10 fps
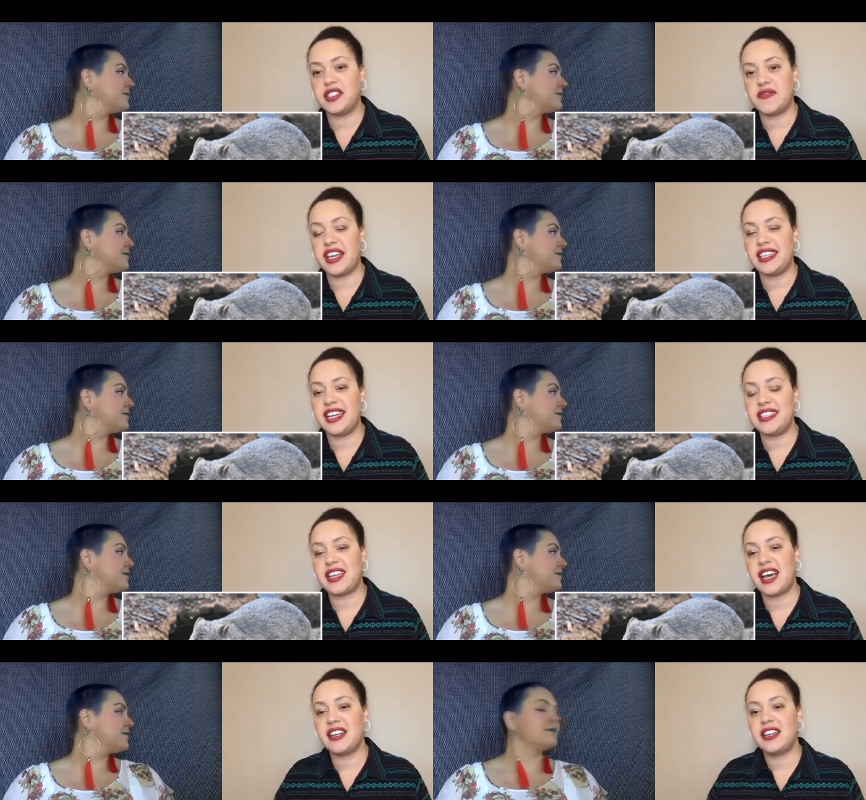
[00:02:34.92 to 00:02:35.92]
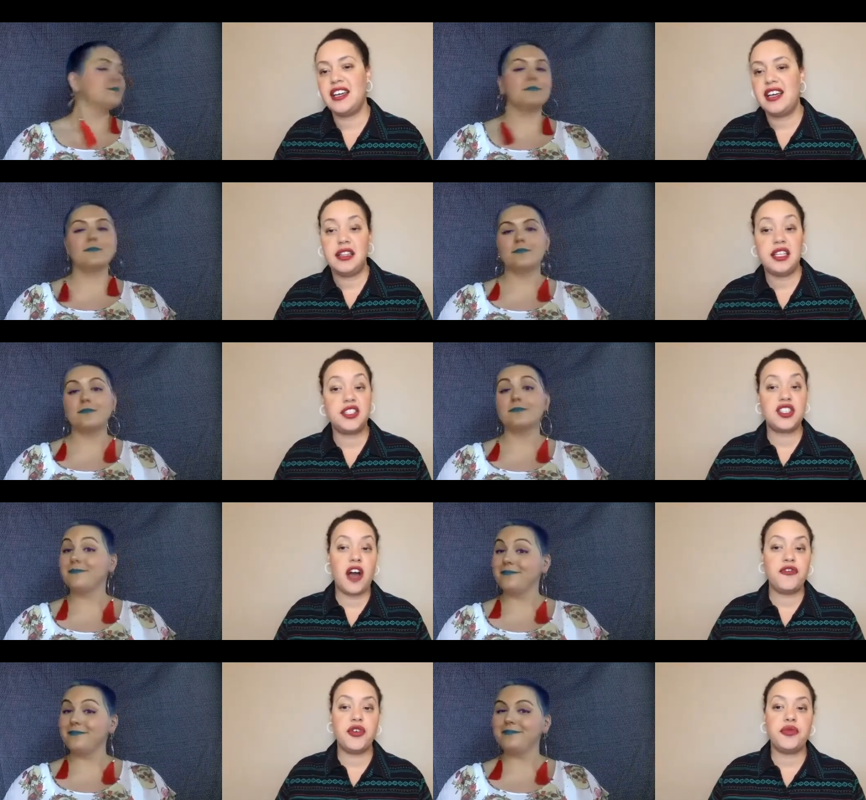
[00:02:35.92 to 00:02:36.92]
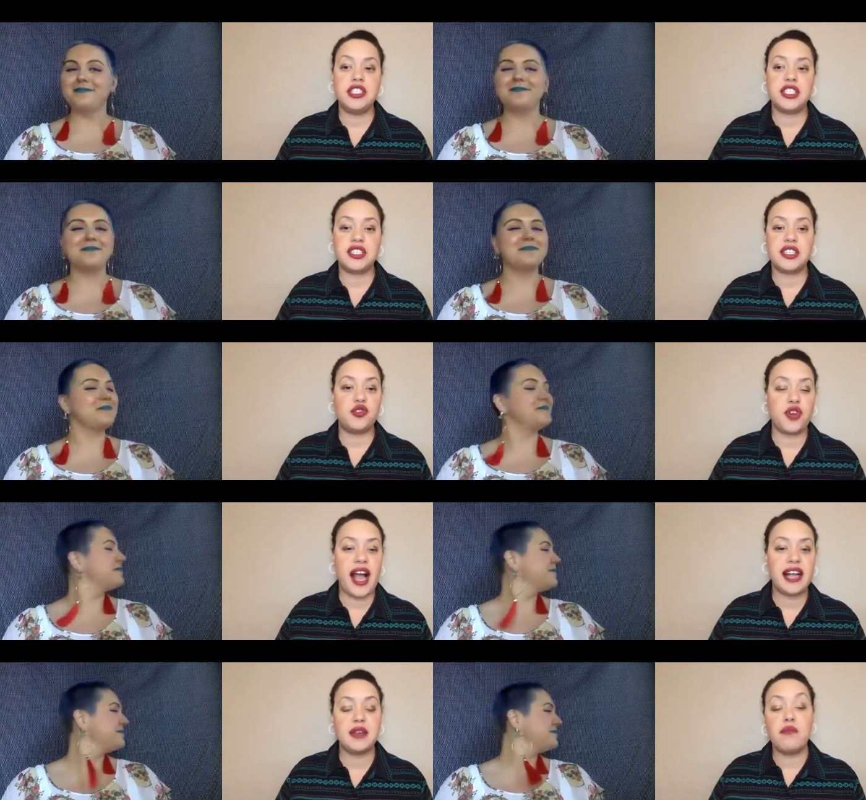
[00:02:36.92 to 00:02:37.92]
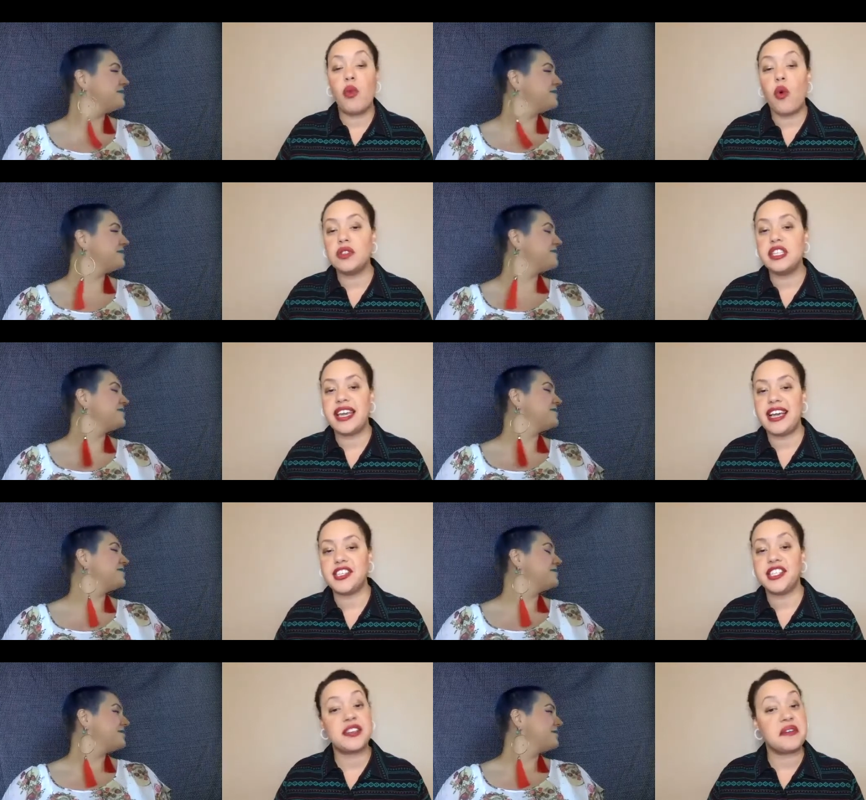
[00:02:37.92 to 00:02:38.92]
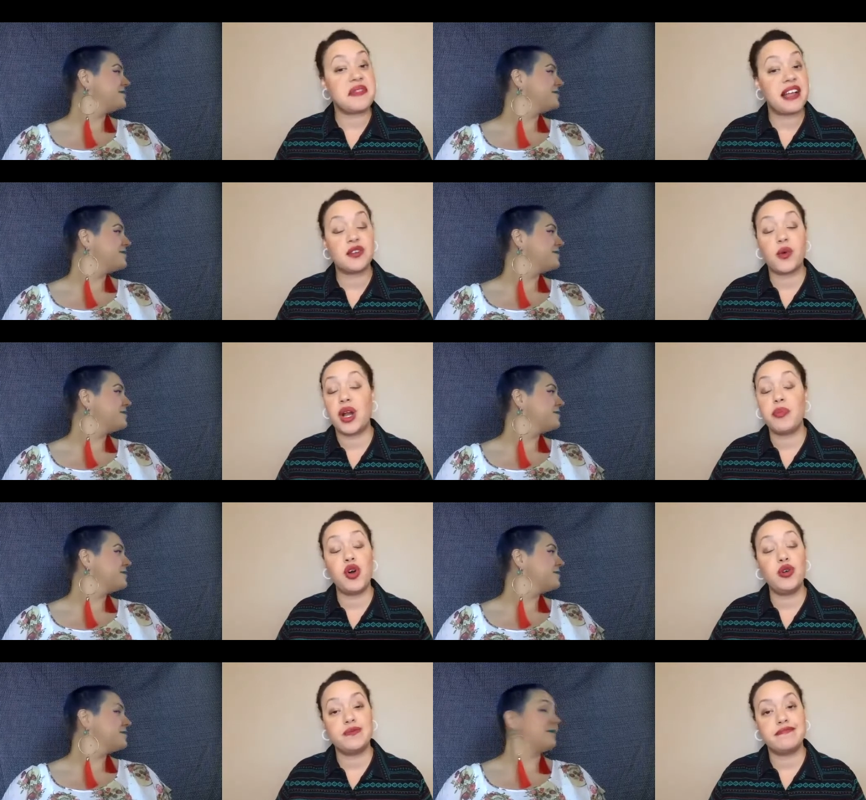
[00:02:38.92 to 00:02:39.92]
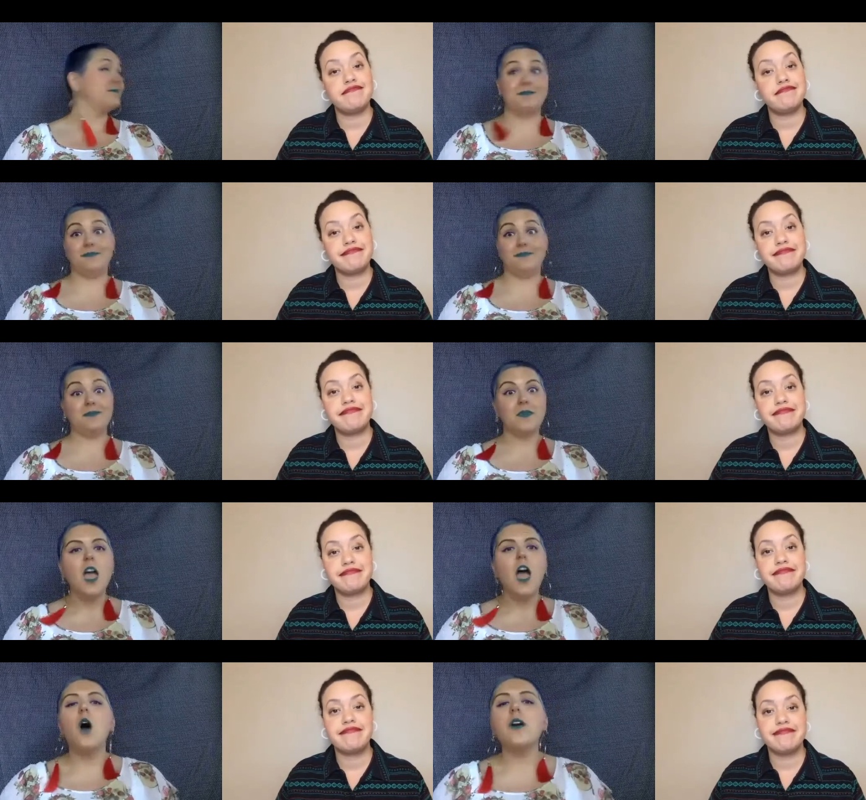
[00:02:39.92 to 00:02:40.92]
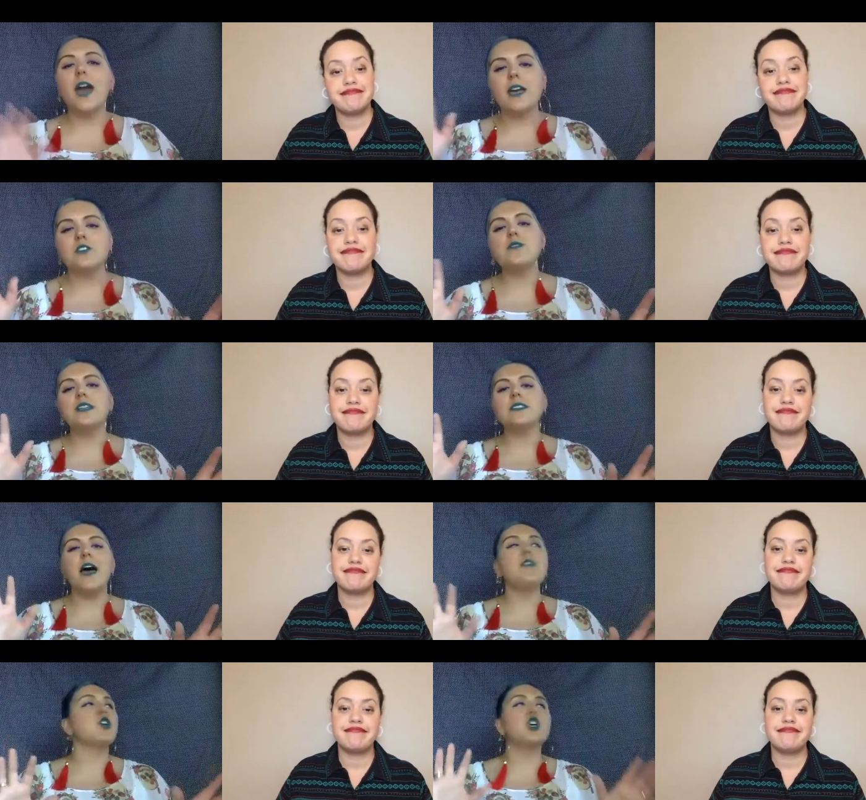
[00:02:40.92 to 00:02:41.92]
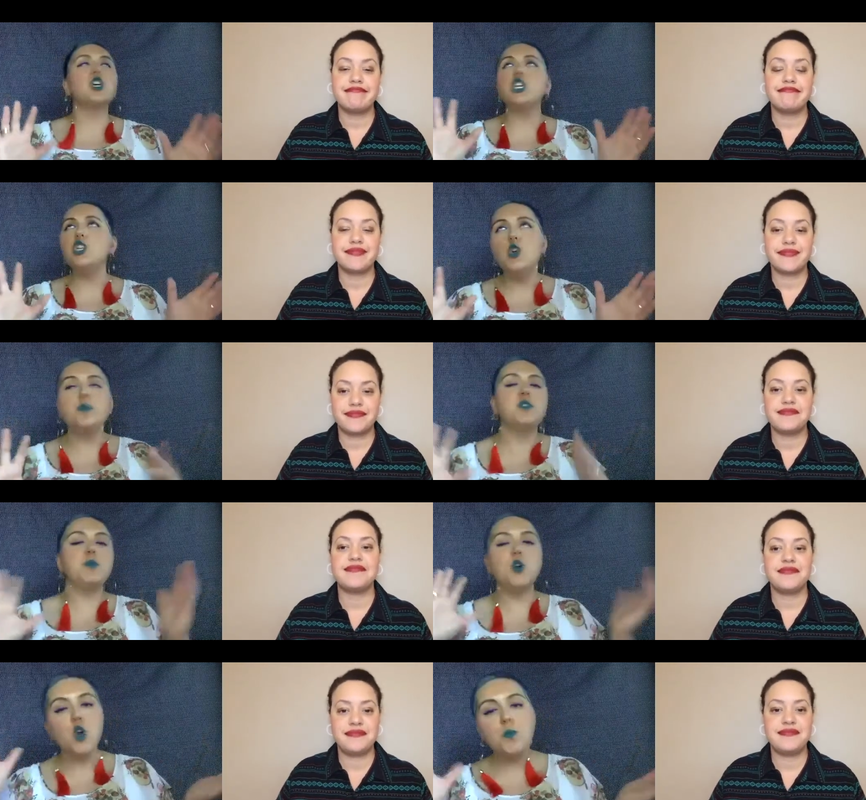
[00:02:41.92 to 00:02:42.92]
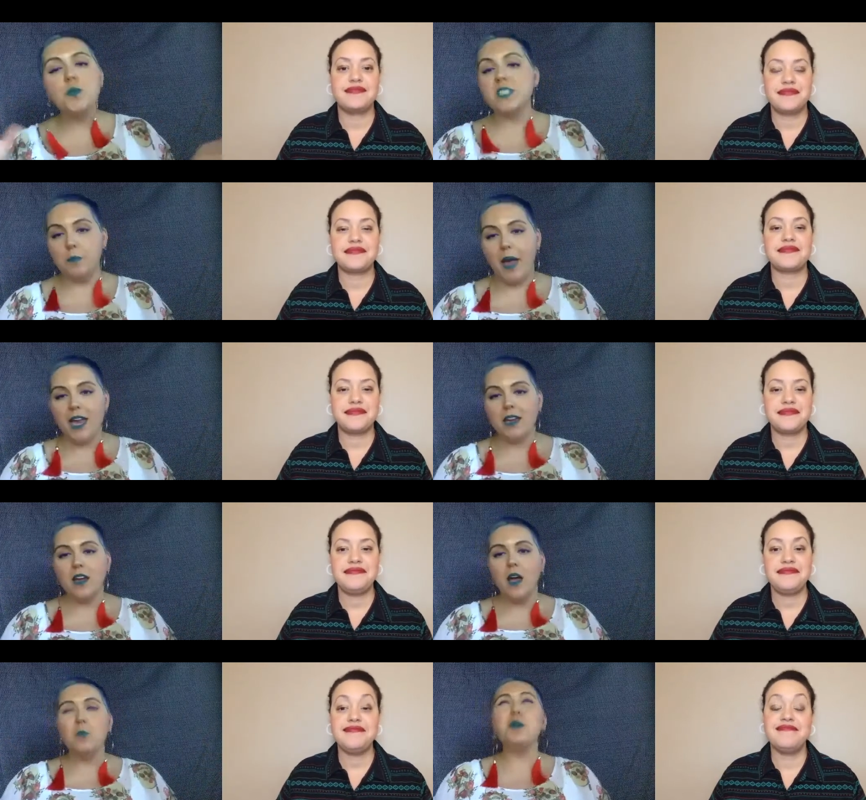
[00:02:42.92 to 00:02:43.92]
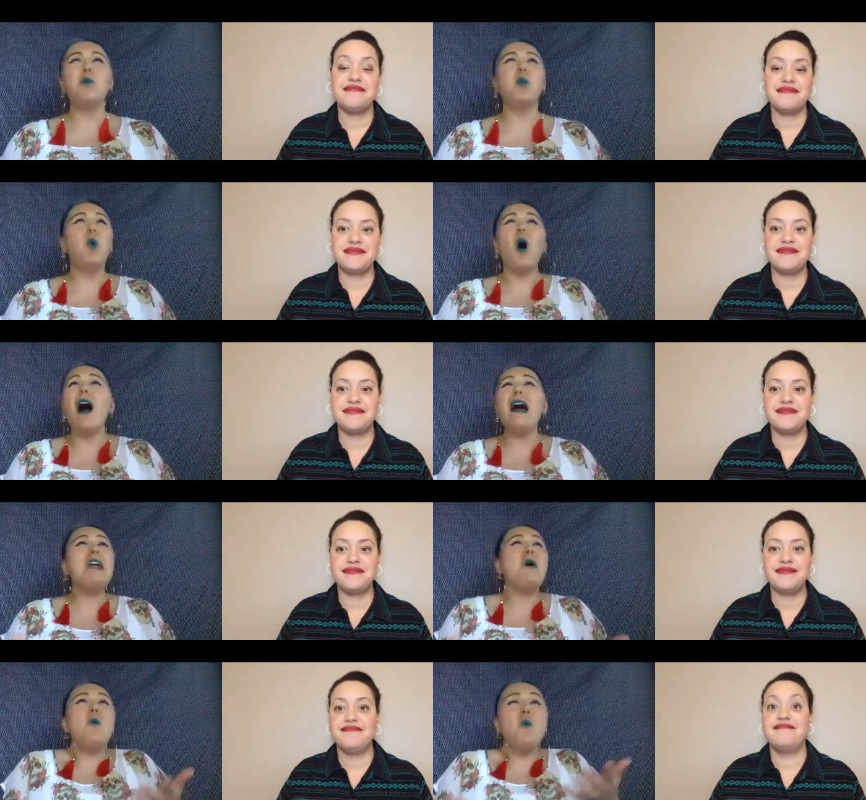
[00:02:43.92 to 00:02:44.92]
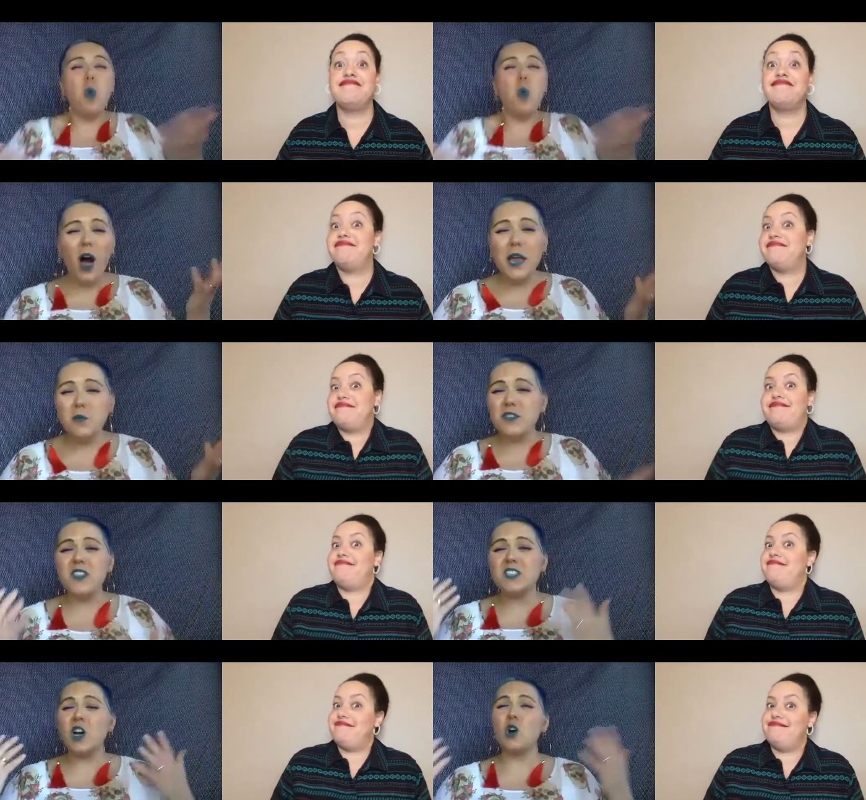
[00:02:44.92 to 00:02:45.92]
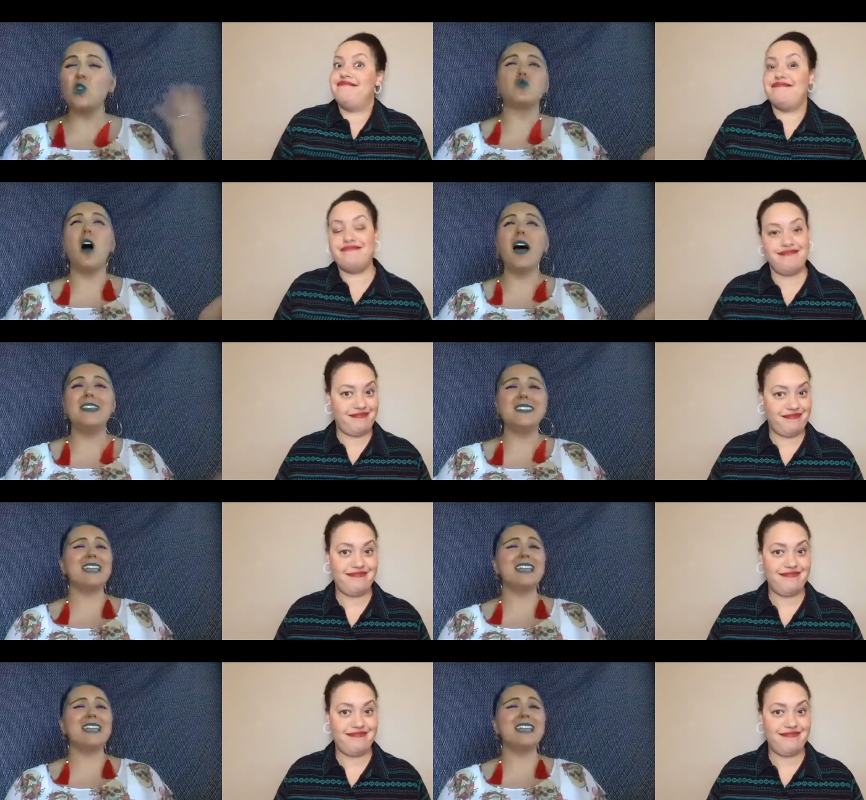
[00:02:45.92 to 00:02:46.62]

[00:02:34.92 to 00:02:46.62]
Speaker 1: of the intestine. These softer regions contract and mold the edges of that square boob.
Speaker 2: Okay, so that's how the cubed poop is made. But why, oh, why would this arise as